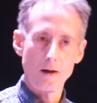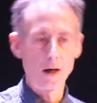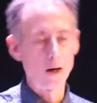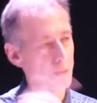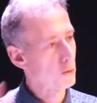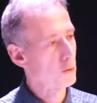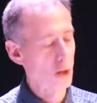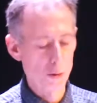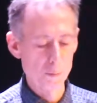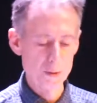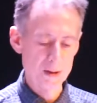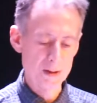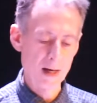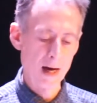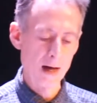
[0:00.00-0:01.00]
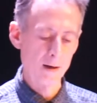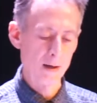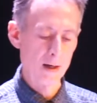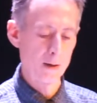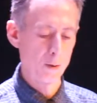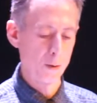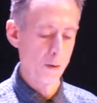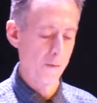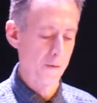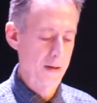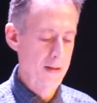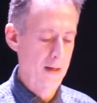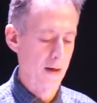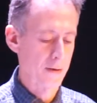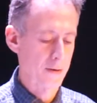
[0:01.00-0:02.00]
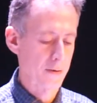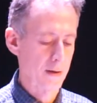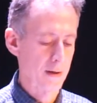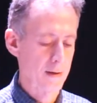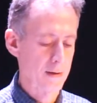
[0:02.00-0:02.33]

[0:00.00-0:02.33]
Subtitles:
on a global scale in all of these countries.